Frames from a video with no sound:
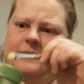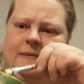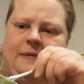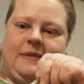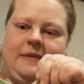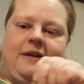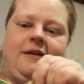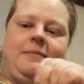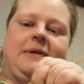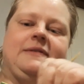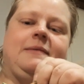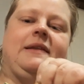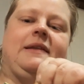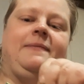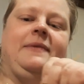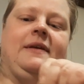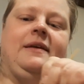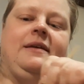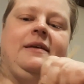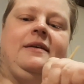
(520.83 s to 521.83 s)
there I missed it.
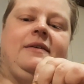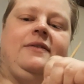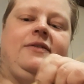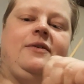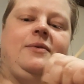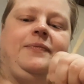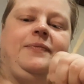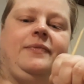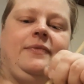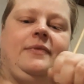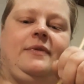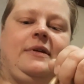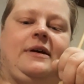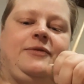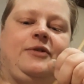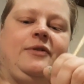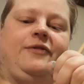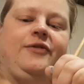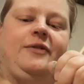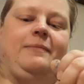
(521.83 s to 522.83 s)
So yeah, I'm
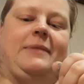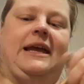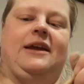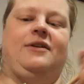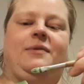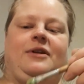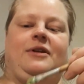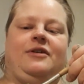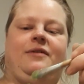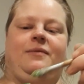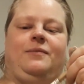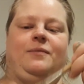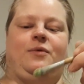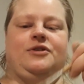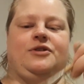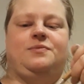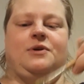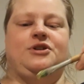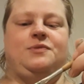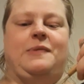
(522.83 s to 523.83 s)
sorry for making you look
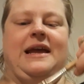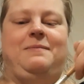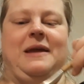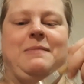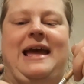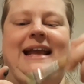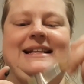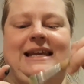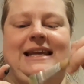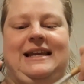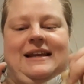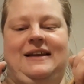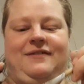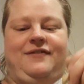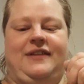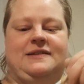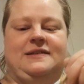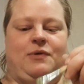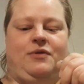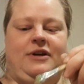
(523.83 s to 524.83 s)
just watch me painting. If
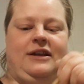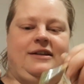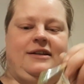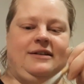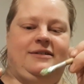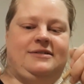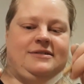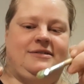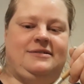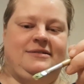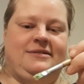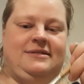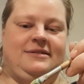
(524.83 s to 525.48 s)
that's boring, then just